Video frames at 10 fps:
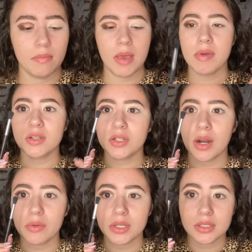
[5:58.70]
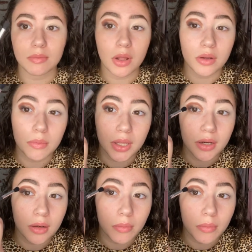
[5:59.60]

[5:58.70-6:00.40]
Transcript: Maybe I'll start out with a smaller blending